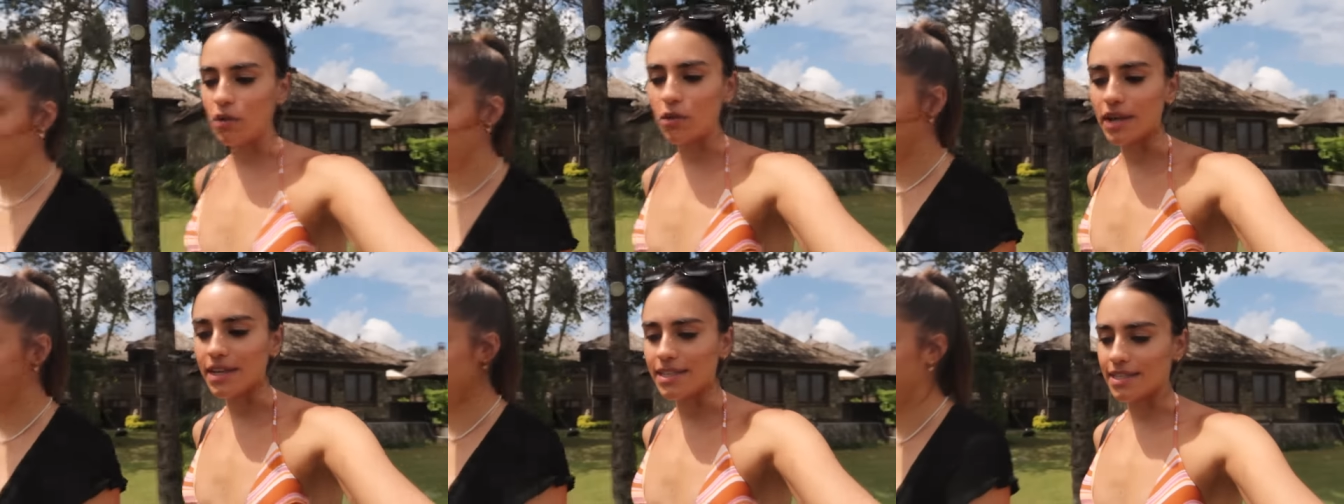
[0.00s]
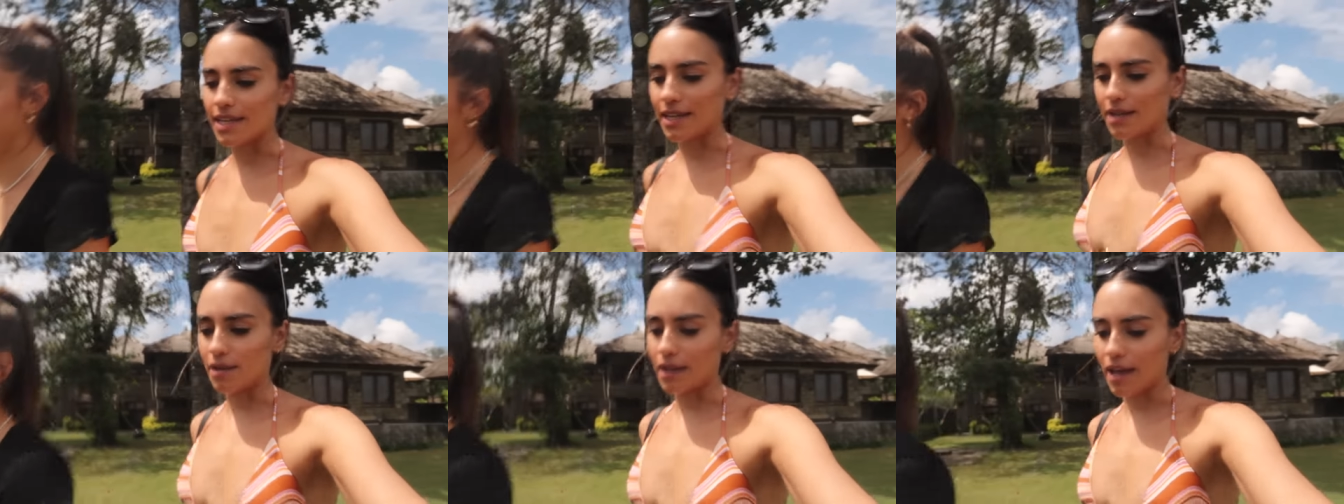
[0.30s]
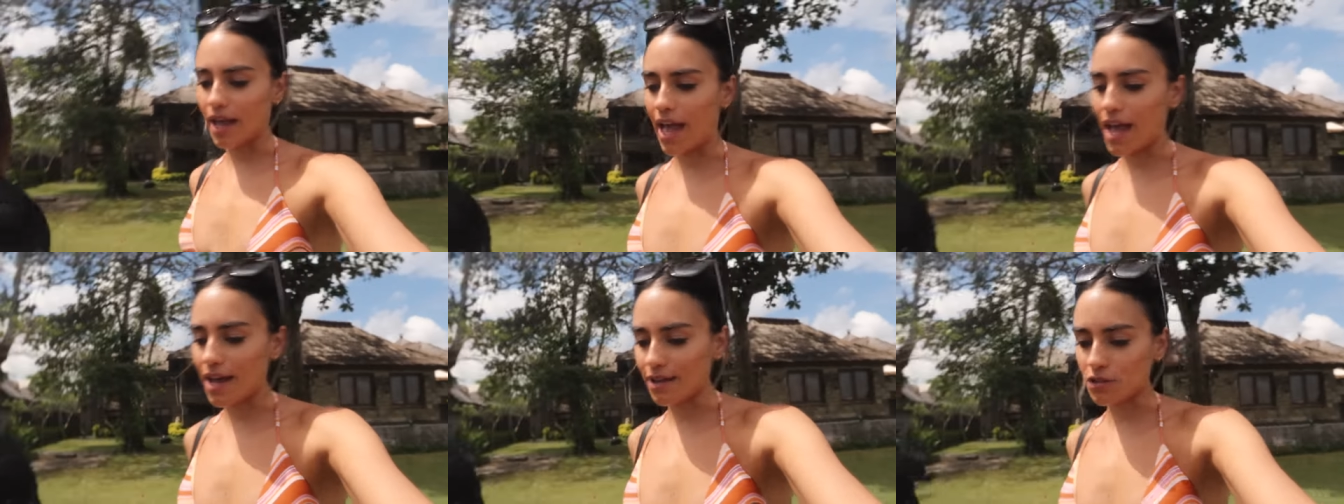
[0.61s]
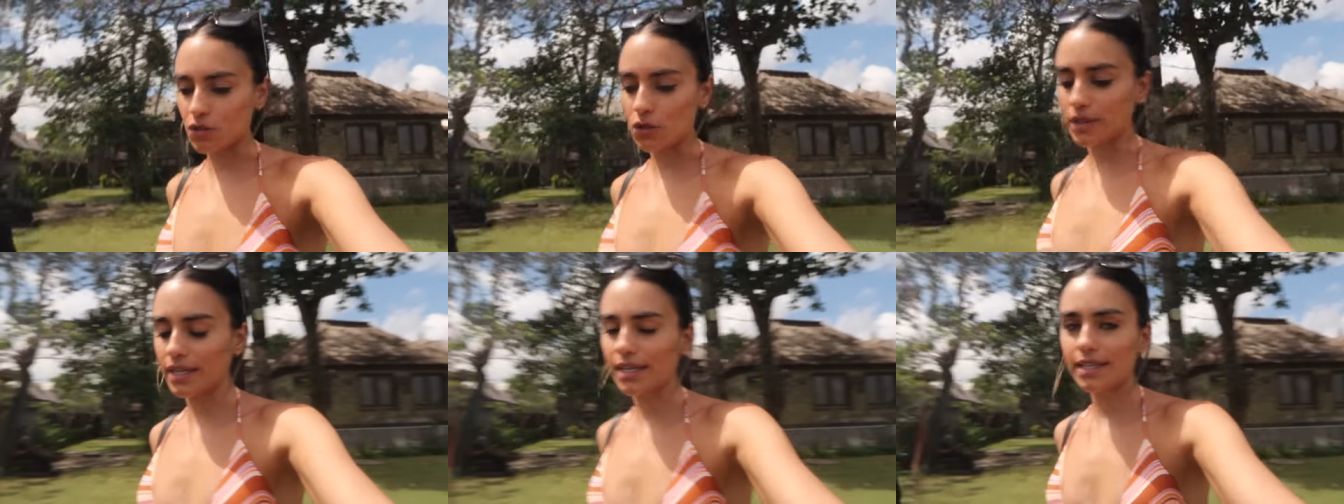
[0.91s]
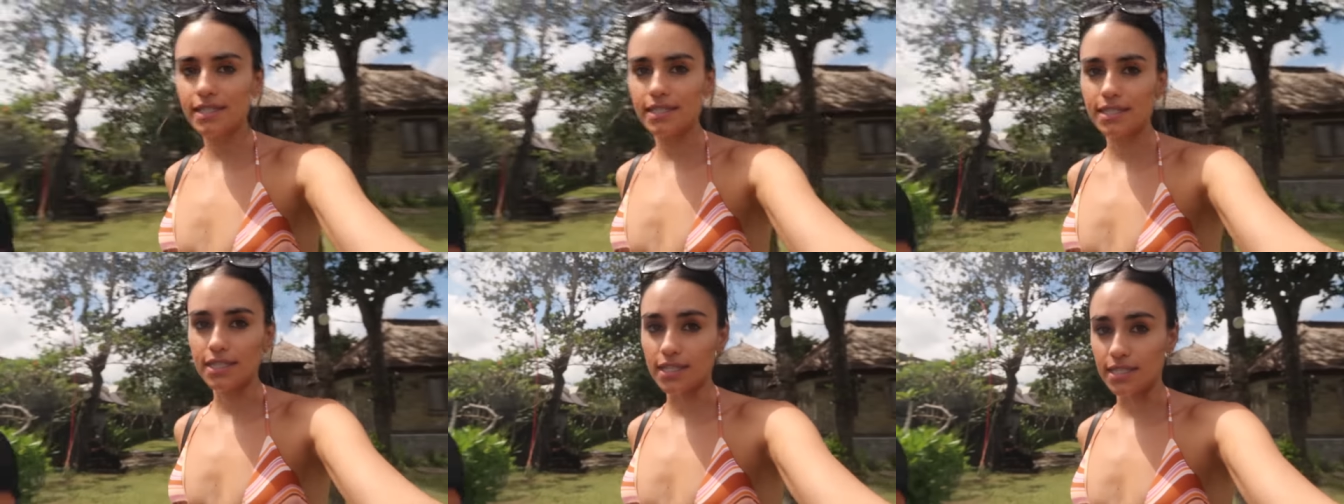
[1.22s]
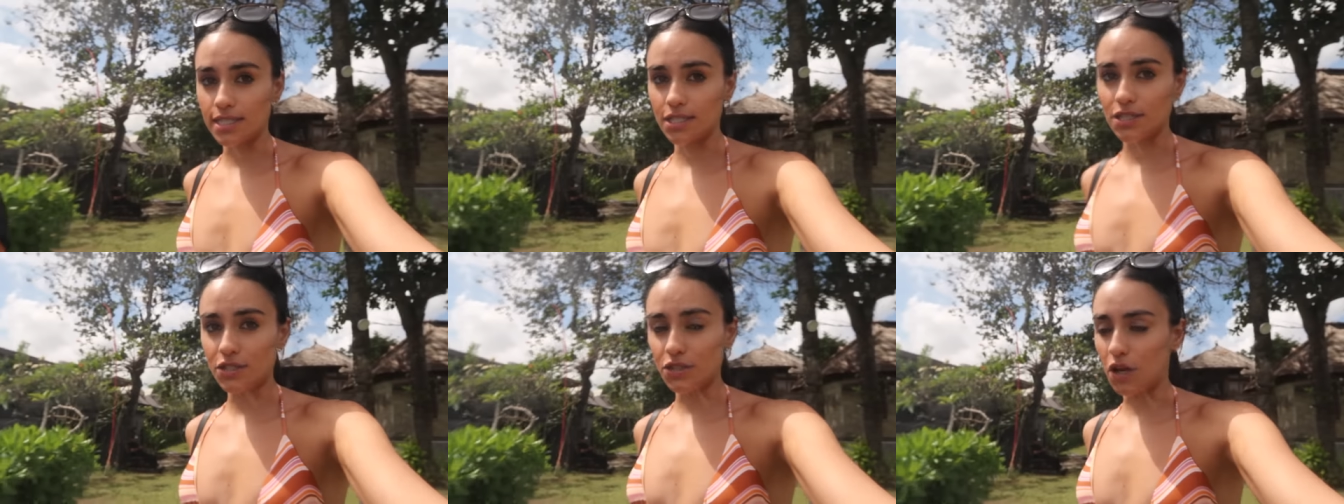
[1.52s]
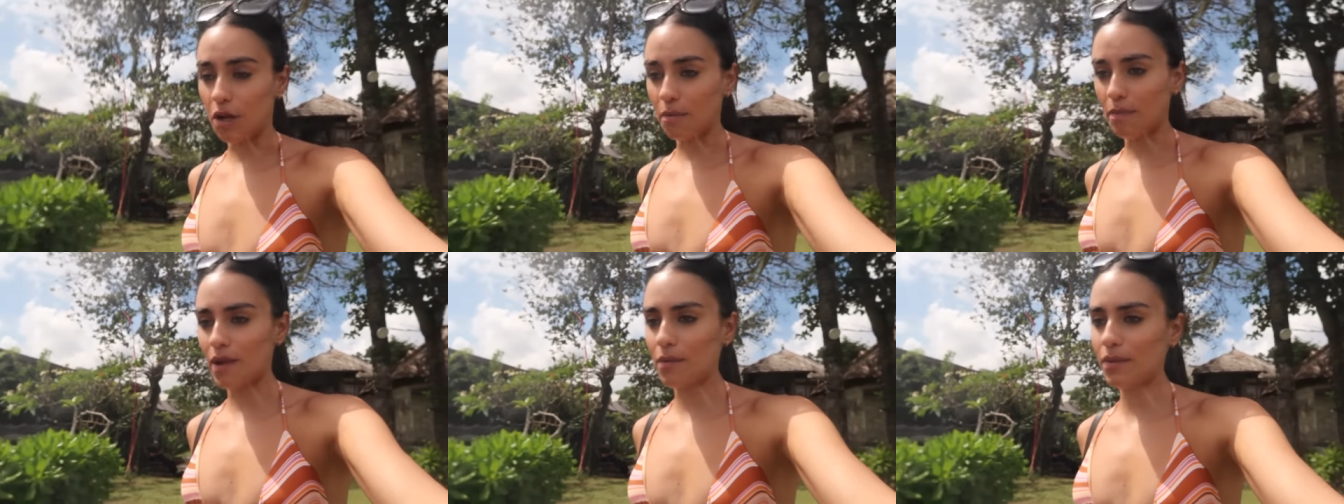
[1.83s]
always like our talking just doesn't
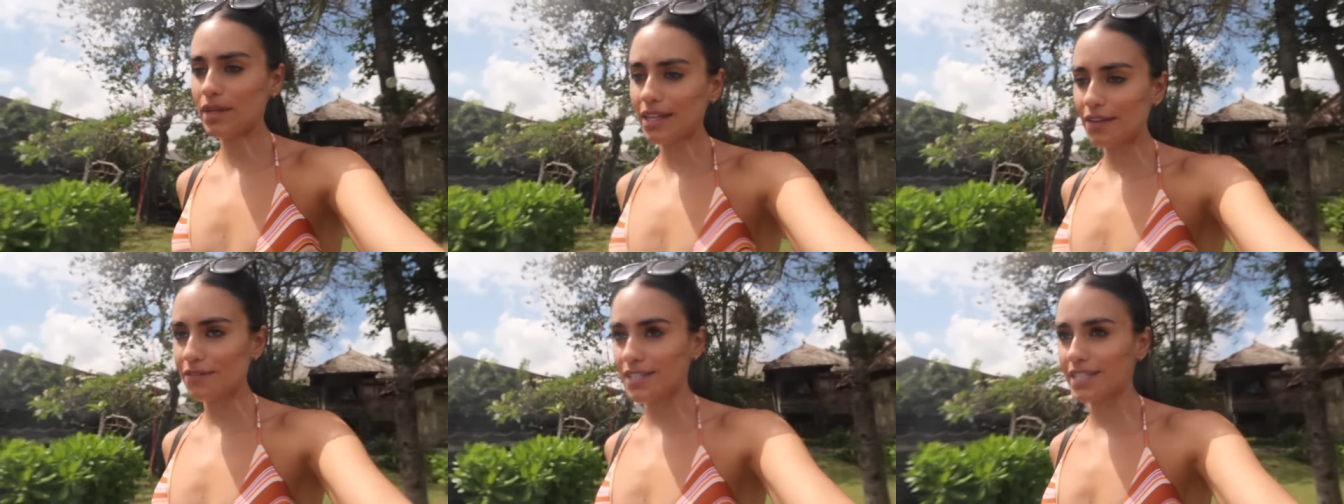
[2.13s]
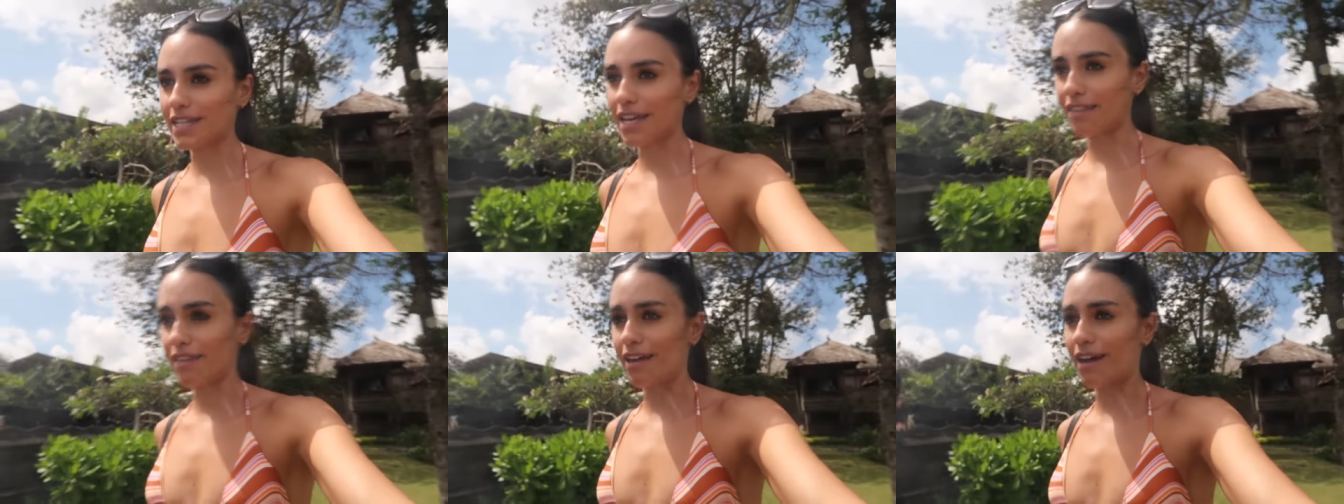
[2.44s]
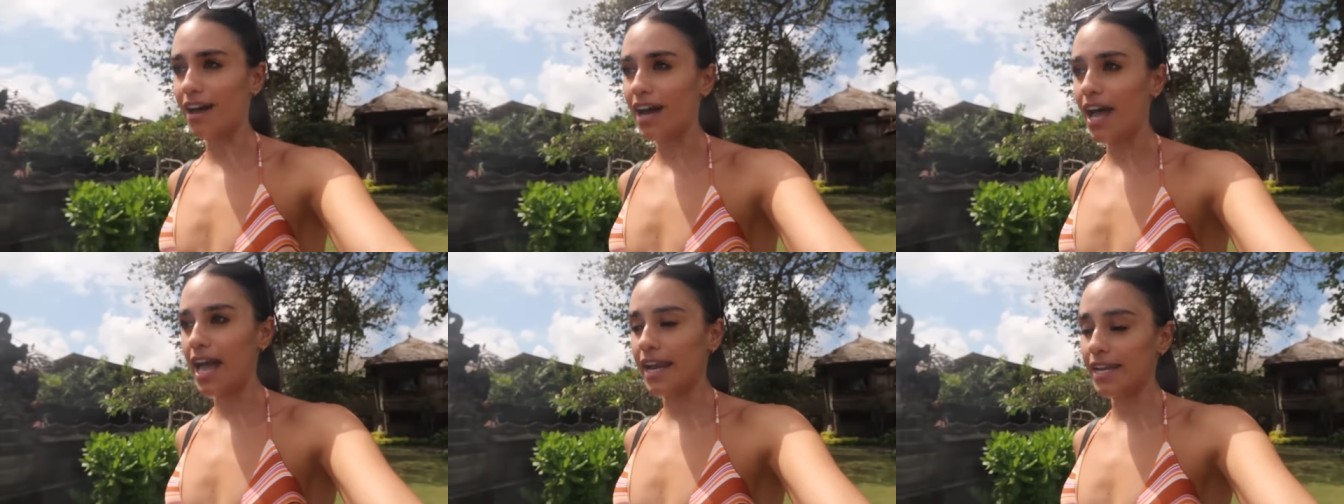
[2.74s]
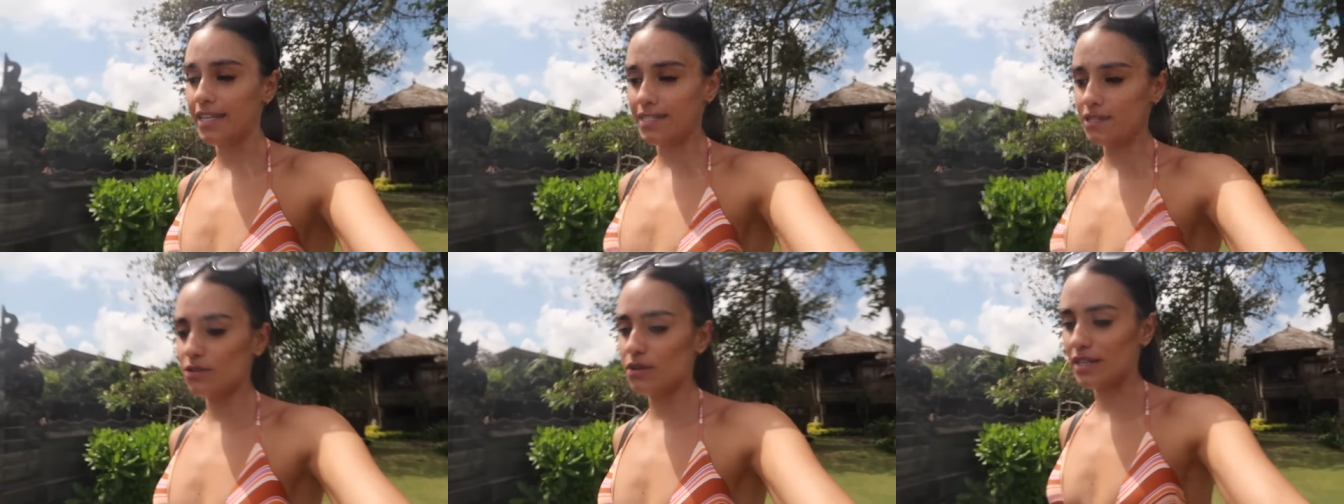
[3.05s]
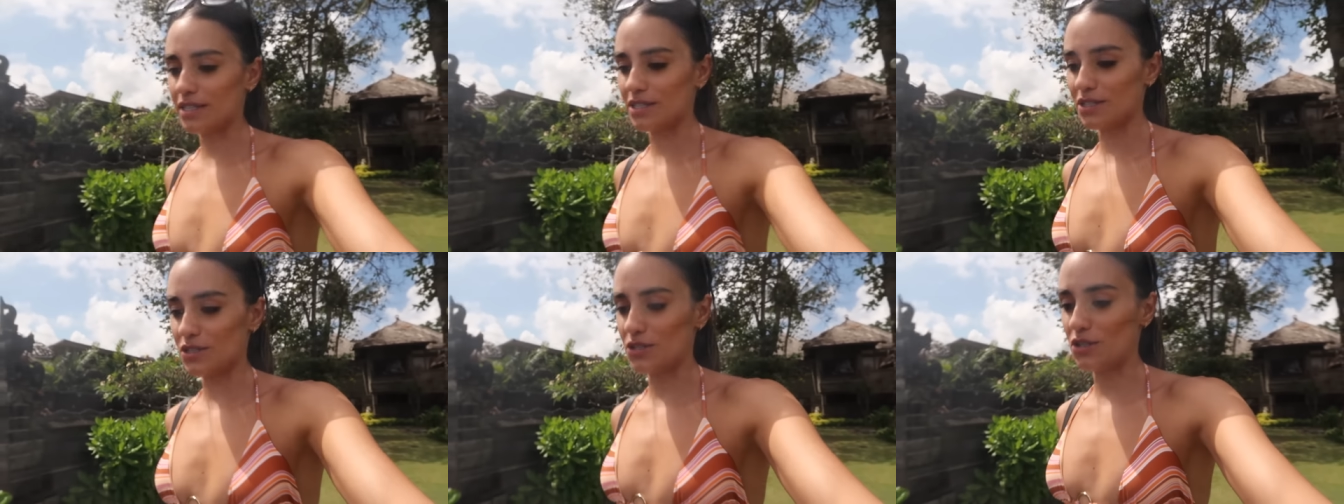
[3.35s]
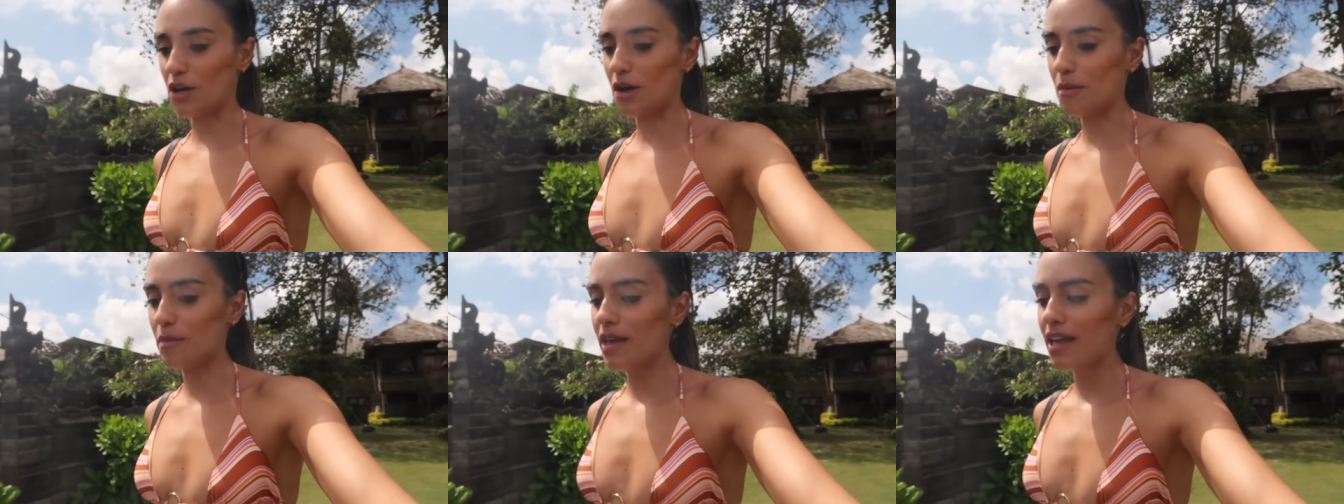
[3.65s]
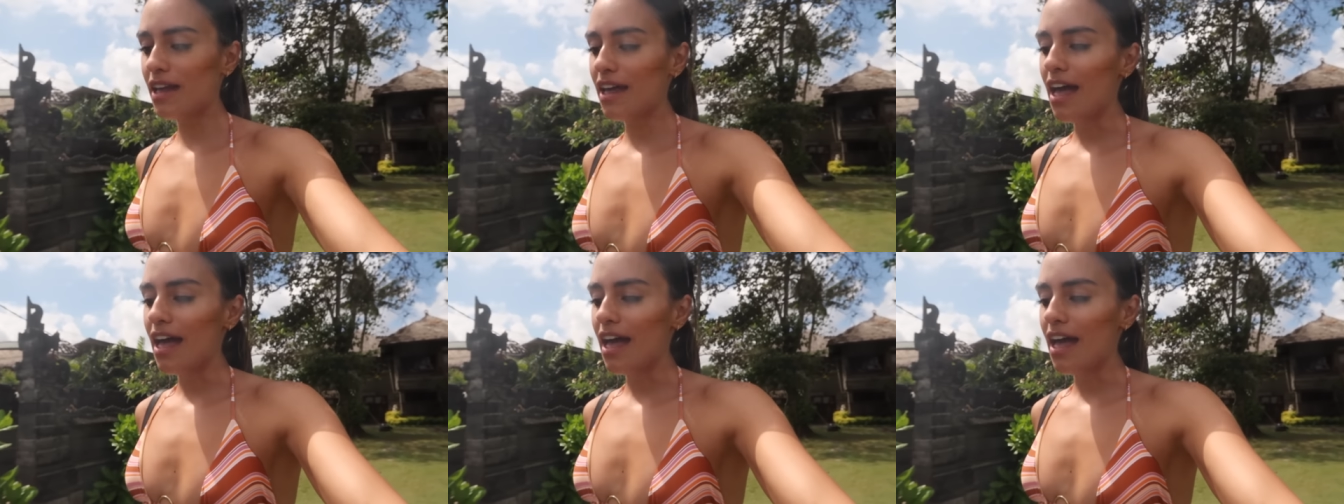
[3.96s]
stop, and we it's live ridiculous. Together and it still doesn't stop.